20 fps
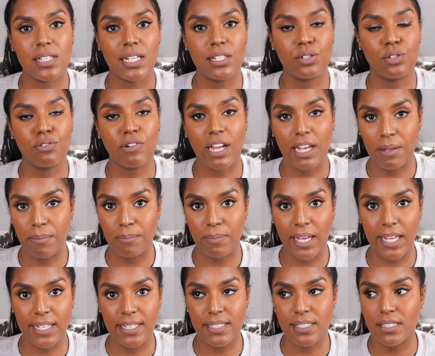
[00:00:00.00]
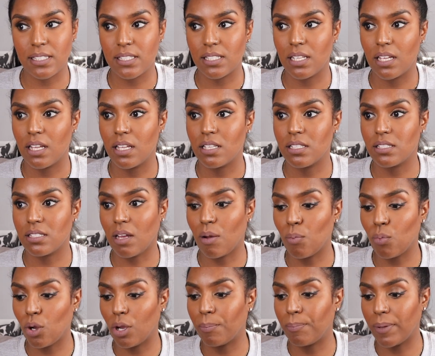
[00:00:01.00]
I do recommend. Some
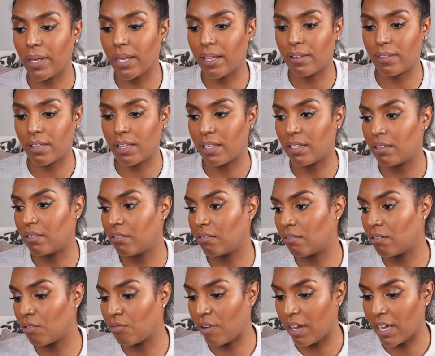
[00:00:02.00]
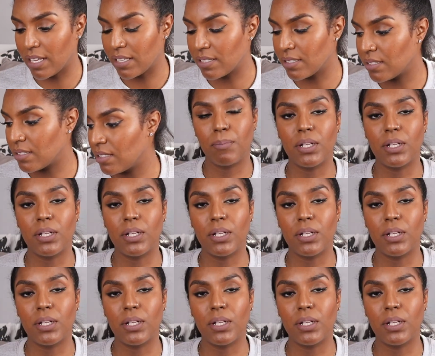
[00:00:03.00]
work better than the rest,